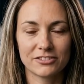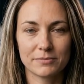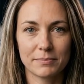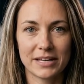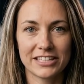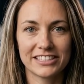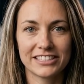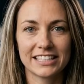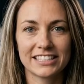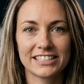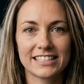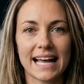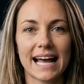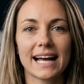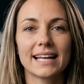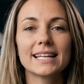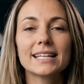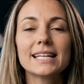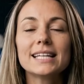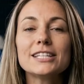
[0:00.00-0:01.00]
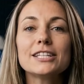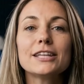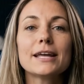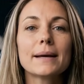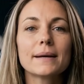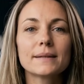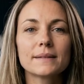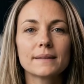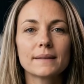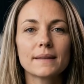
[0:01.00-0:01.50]
business analyst
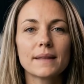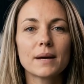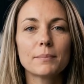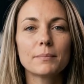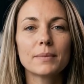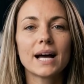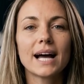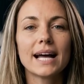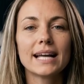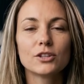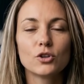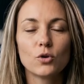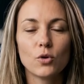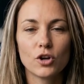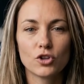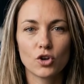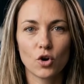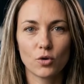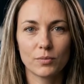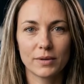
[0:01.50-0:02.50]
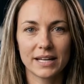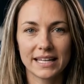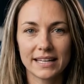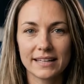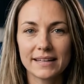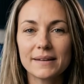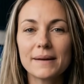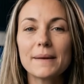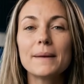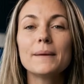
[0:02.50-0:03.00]
applied to a domain